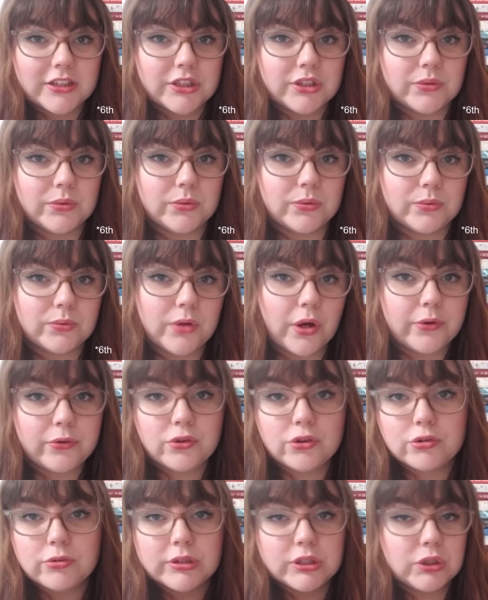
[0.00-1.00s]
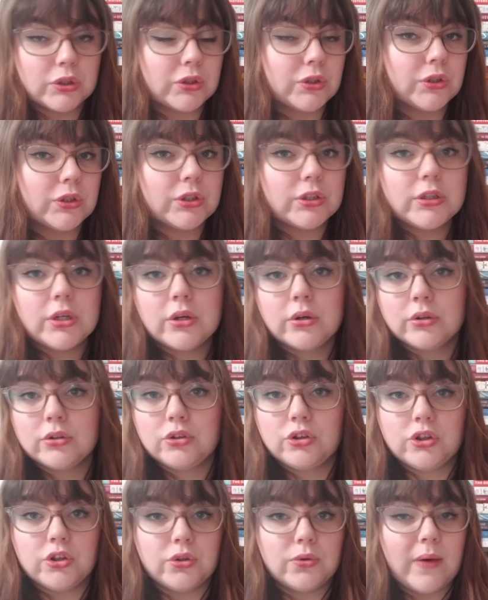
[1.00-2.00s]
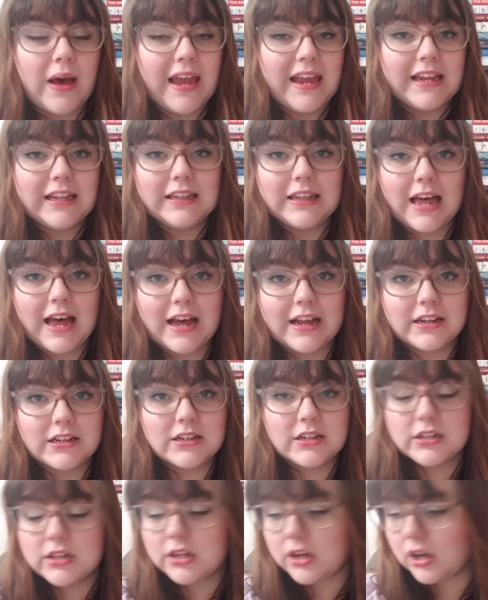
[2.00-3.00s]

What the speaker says: who goes through a door to a land